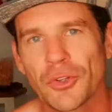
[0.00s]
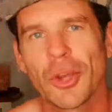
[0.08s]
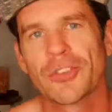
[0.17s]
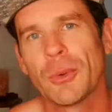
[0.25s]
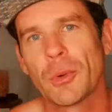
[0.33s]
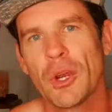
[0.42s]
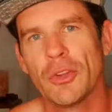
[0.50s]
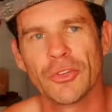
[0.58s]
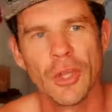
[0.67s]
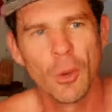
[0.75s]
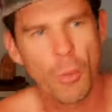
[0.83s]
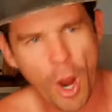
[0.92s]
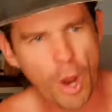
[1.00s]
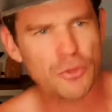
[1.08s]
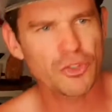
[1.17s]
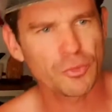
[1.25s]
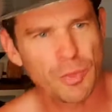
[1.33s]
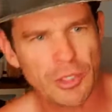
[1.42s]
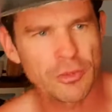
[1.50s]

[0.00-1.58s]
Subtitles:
It's like someone goes, well, I'll just spend